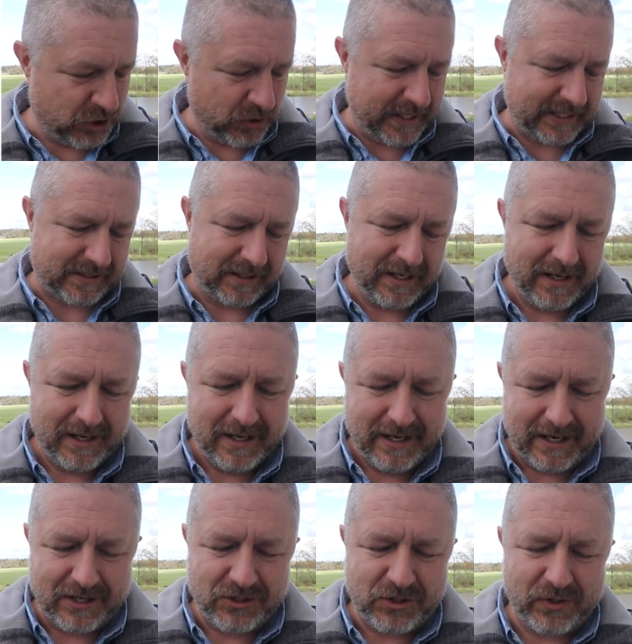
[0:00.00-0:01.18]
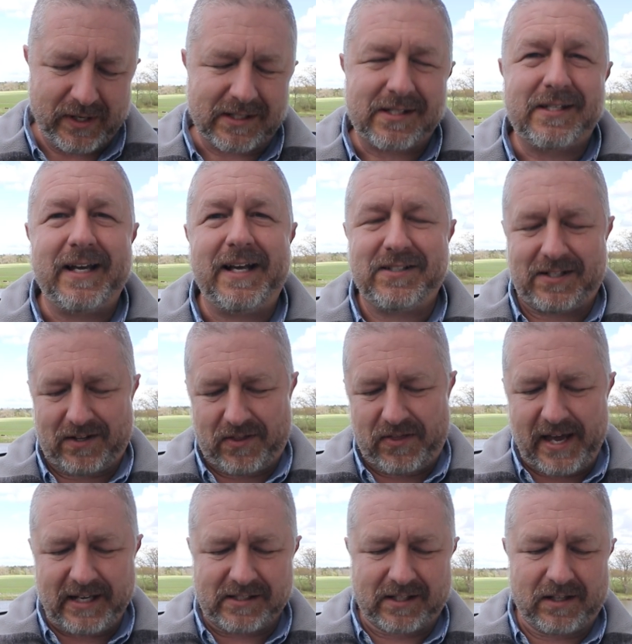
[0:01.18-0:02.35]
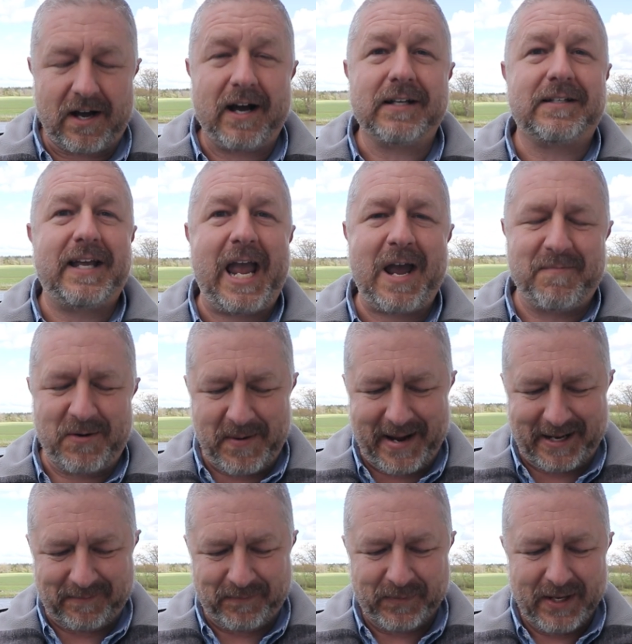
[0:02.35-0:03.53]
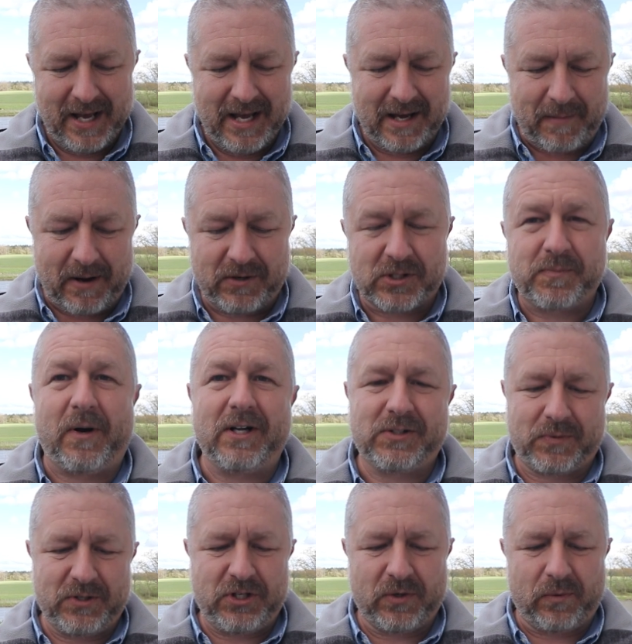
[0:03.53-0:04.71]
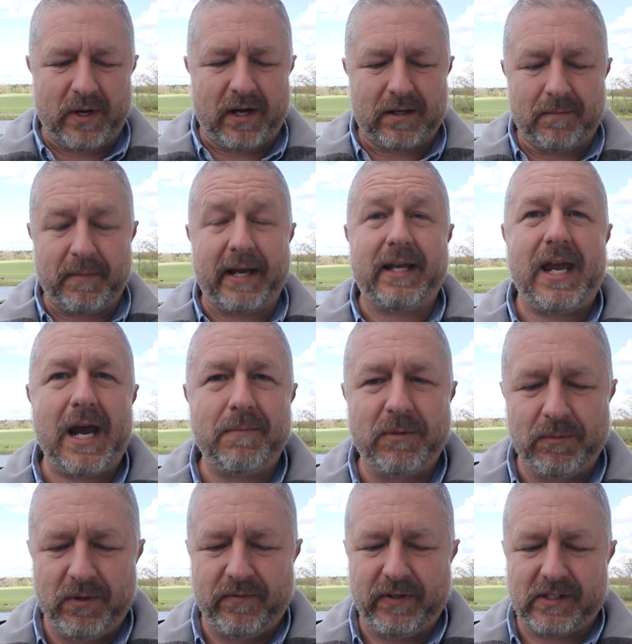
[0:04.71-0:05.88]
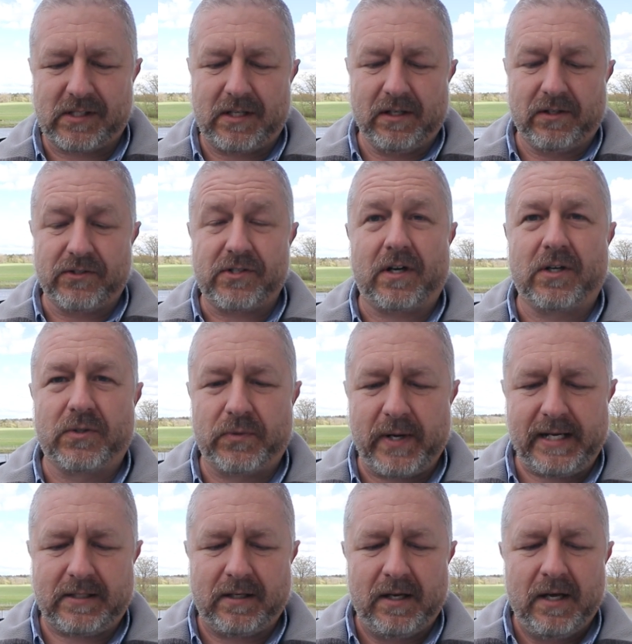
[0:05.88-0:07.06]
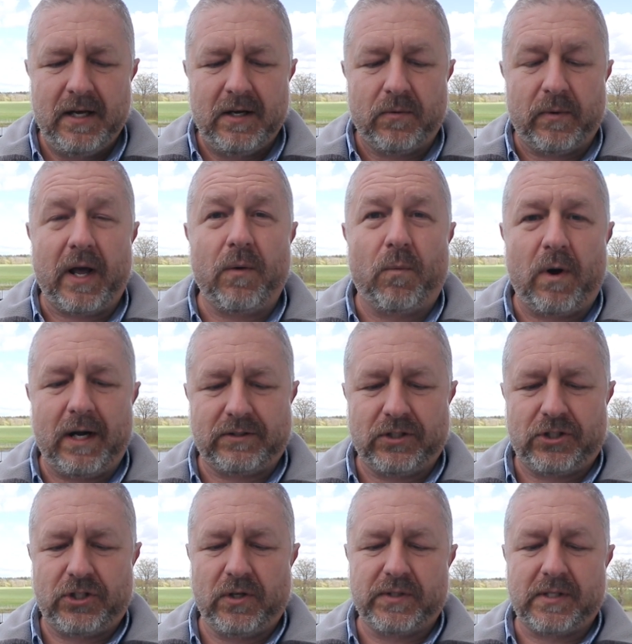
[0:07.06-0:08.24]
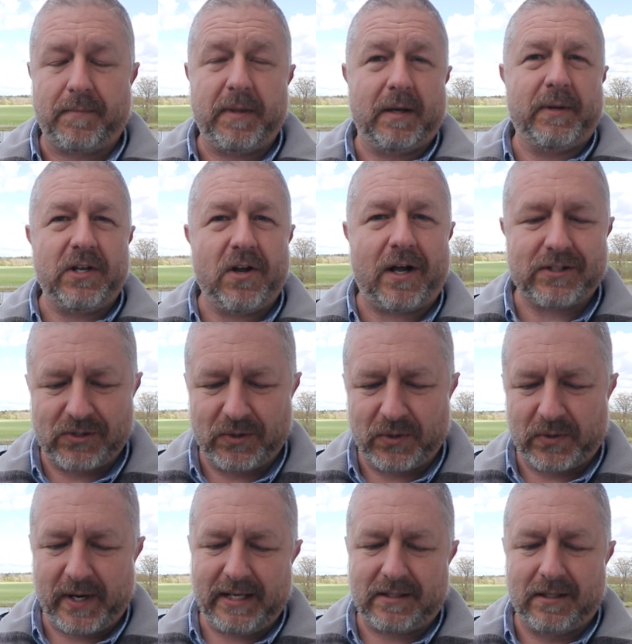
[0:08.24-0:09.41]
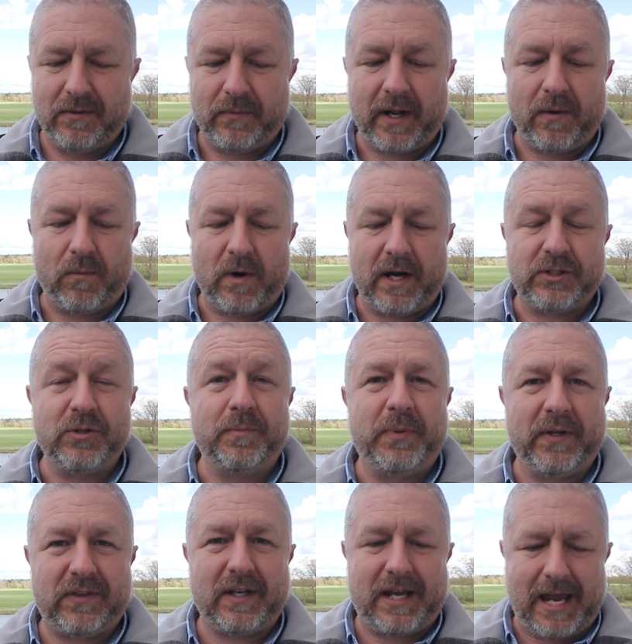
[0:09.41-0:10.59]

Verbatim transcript: Judith. And Judith says, thanks a lot, cameraman. My response was, you're welcome. My camera moving skills are great, when I want to show something, but not so great when I want to put the